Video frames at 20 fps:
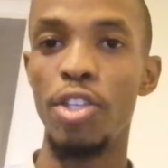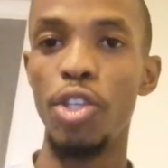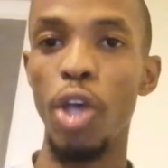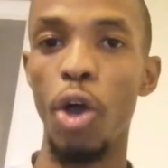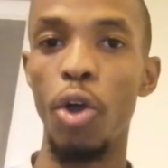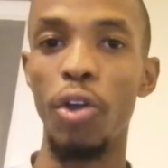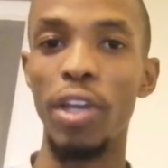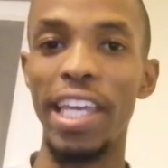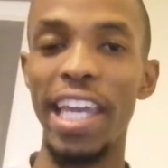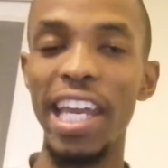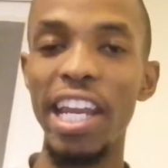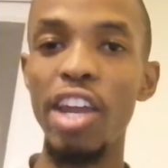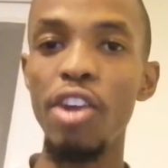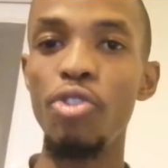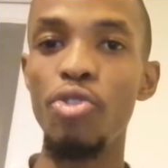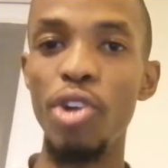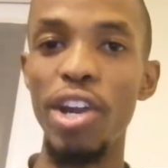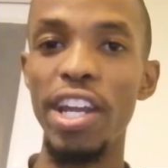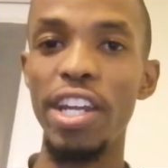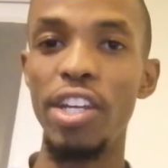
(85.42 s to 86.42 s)
So, getting
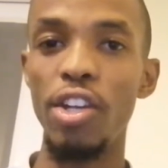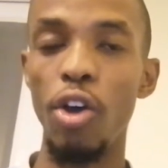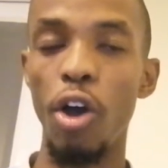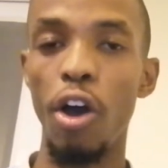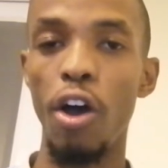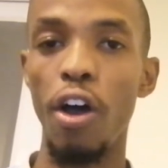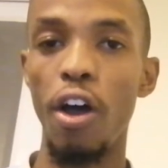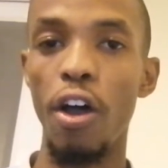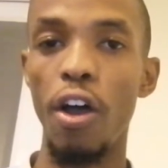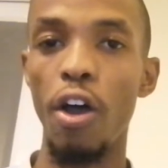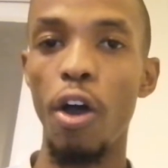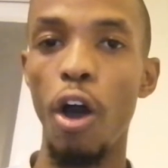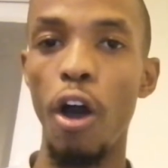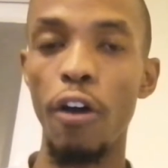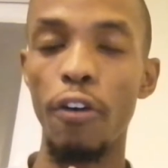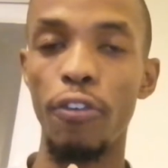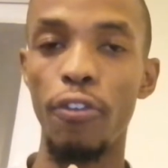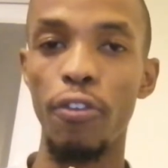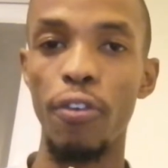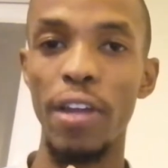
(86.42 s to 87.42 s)
rid
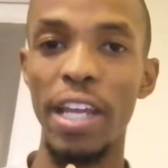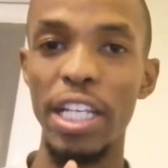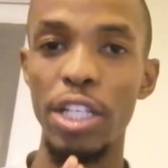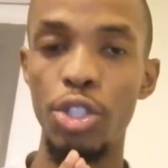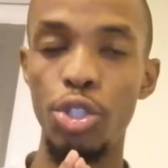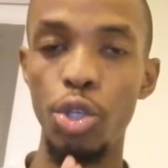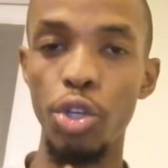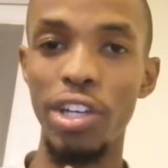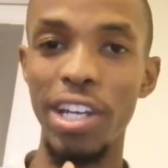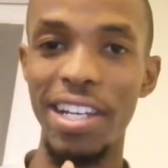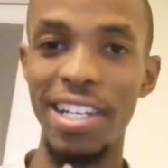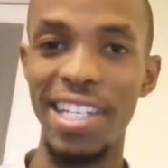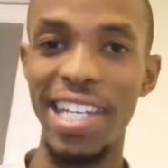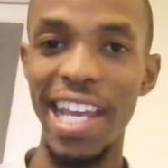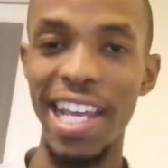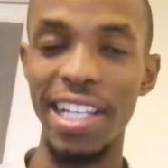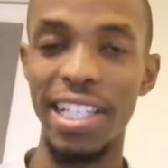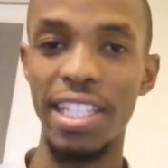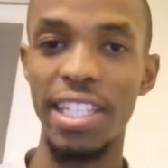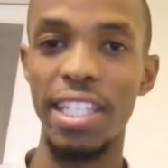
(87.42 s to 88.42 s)
of student
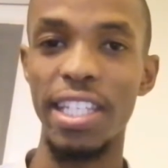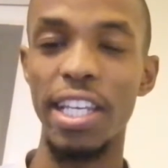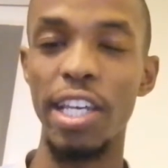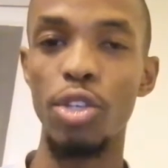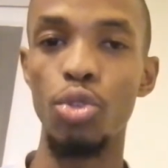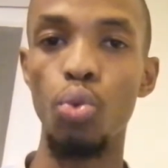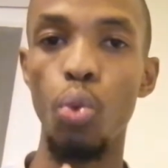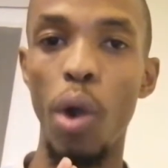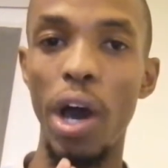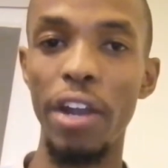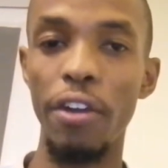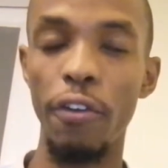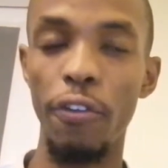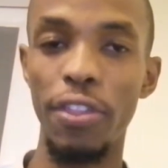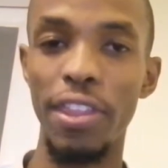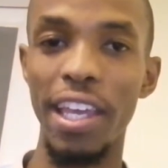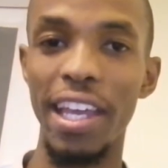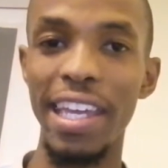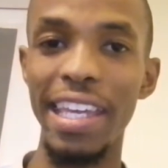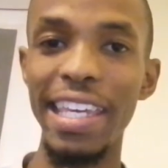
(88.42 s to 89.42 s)
debt is one
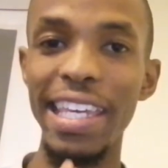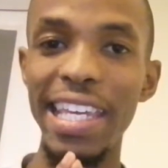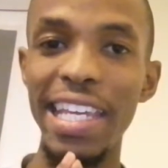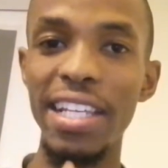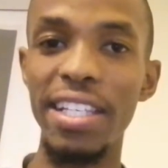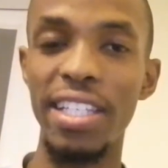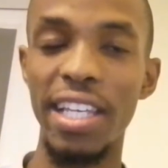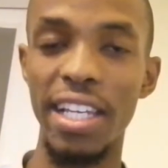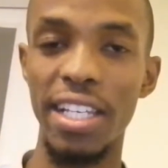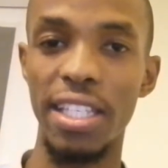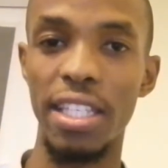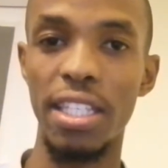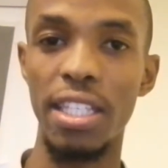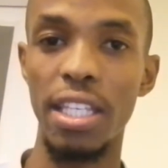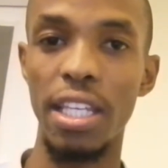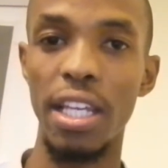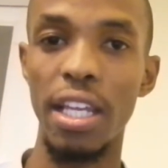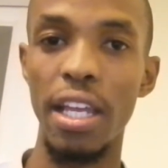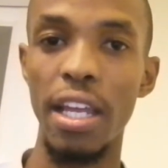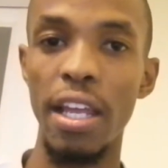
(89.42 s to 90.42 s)
of the easiest
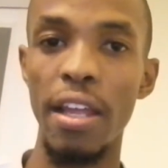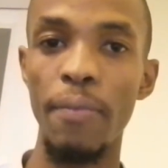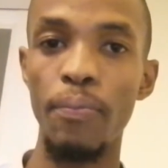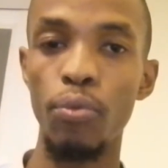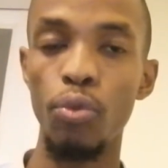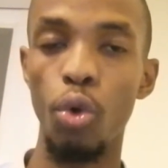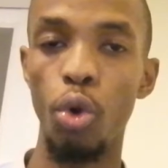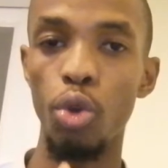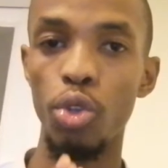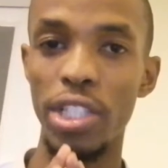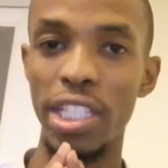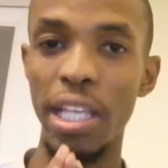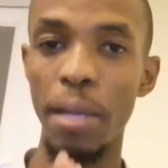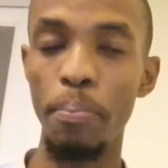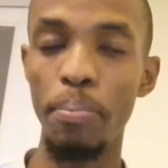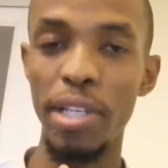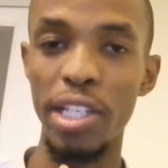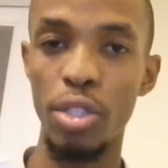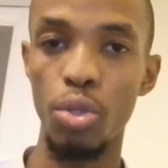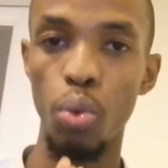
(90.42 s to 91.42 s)
or
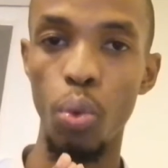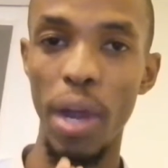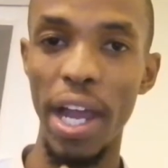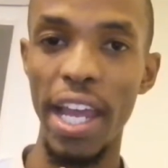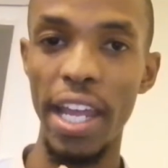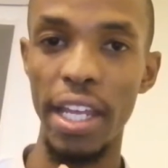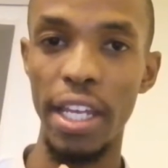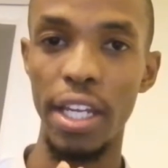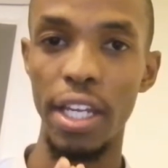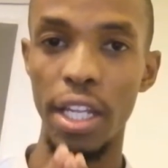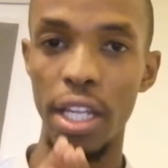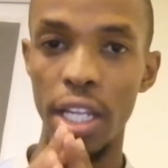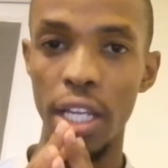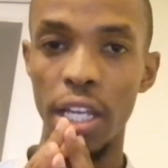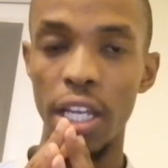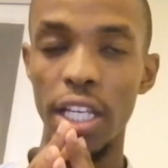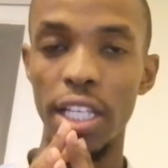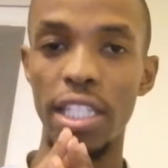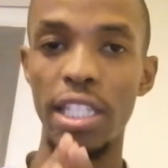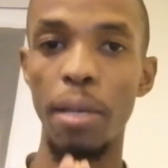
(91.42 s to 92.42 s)
simplest
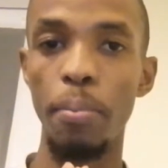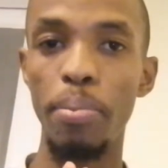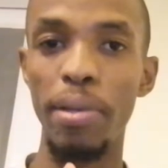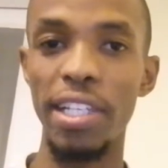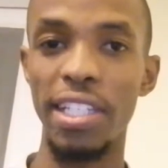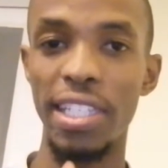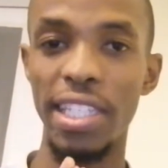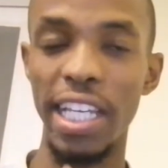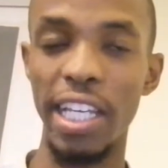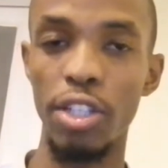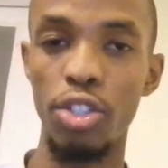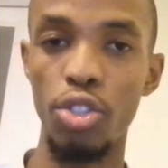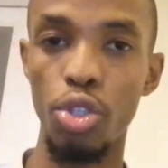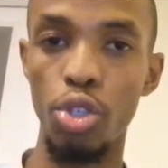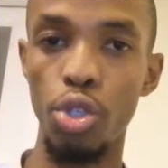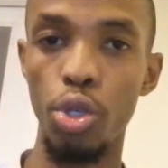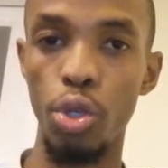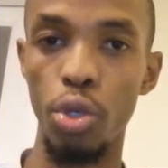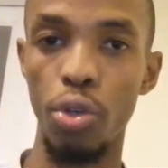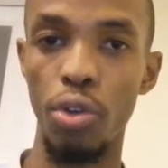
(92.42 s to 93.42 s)
things to
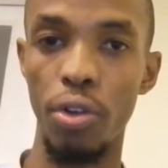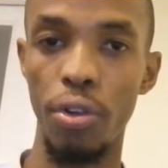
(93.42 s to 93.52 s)
do.